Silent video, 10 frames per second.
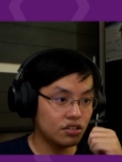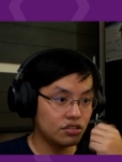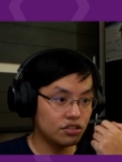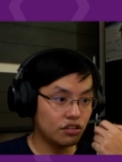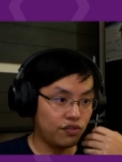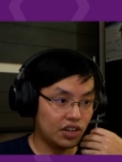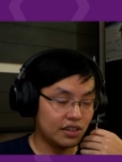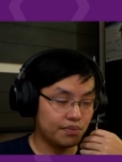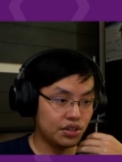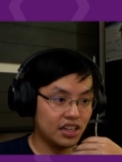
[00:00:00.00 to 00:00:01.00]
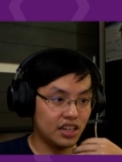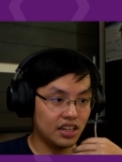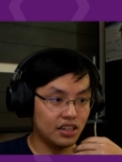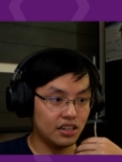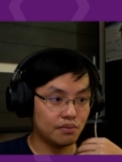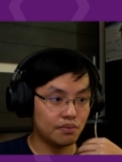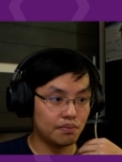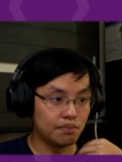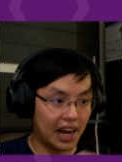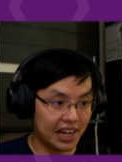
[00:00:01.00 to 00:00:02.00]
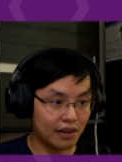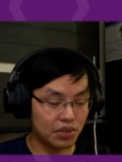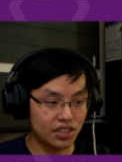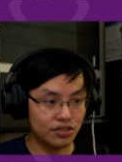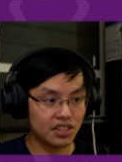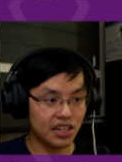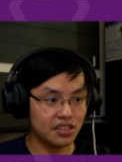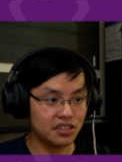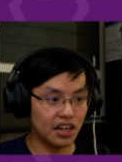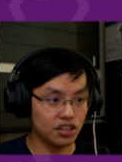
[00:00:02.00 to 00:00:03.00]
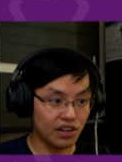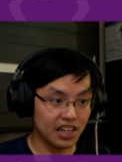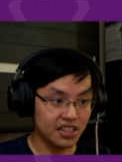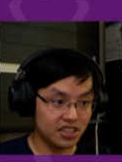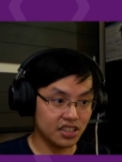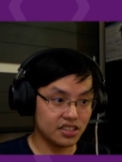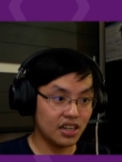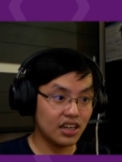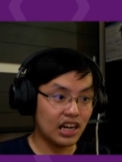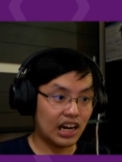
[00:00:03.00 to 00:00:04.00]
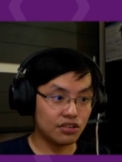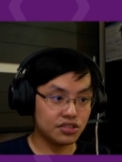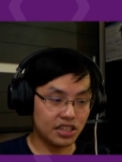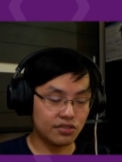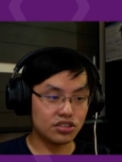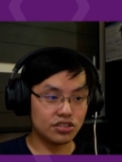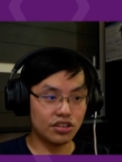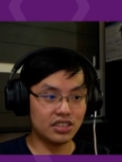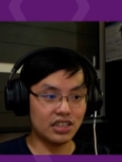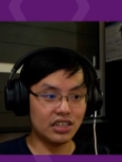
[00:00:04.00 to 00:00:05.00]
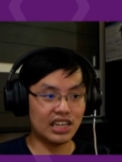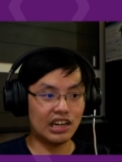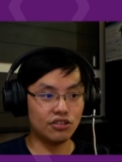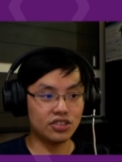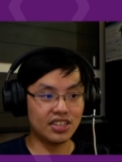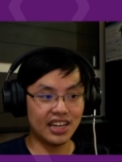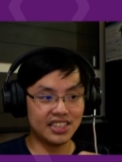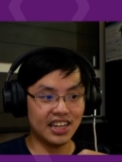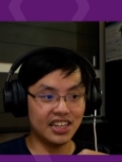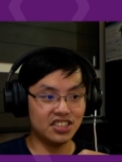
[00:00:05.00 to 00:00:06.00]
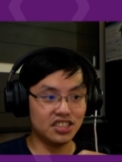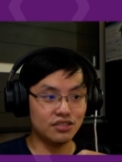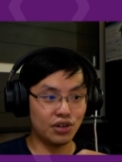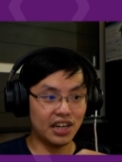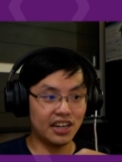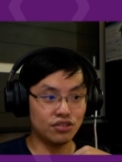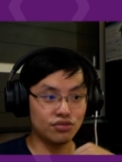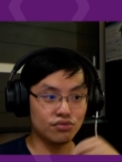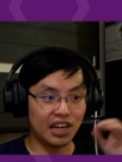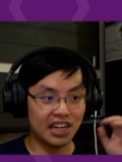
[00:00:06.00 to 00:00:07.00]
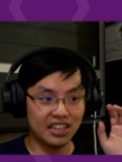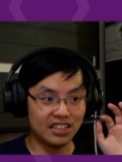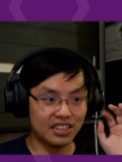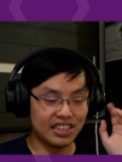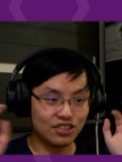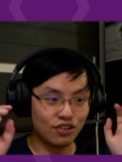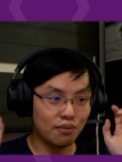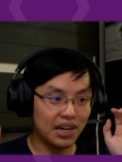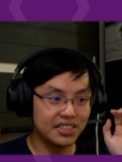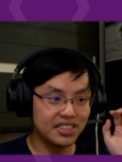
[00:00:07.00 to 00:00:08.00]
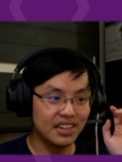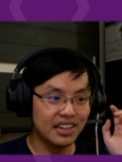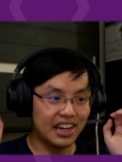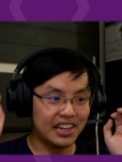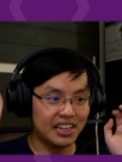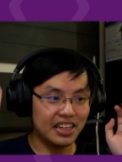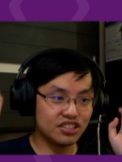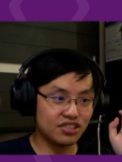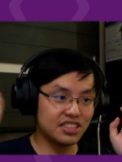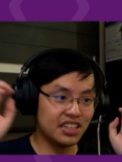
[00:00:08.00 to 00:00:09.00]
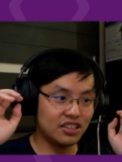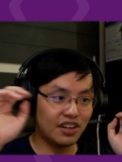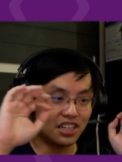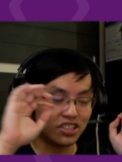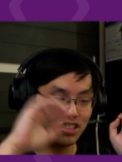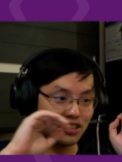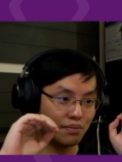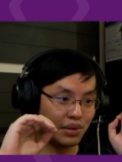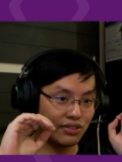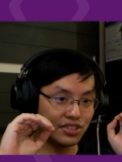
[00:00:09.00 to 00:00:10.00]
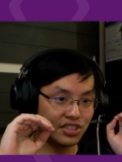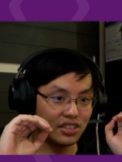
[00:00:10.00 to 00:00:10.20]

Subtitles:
So for example, in my company's use case, Uilicious, our secret sauce is our test engine, where you write in the test commands and it translates into actions on the browser,